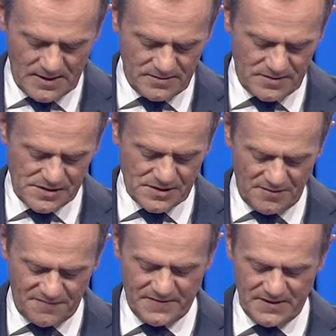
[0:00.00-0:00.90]
And this
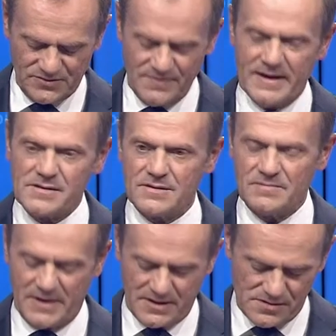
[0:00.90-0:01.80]
offer remains
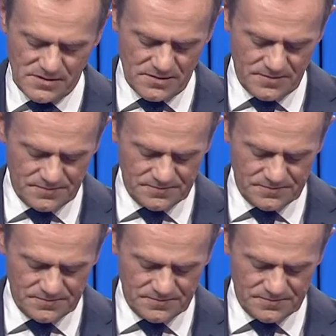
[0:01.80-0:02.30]
in place.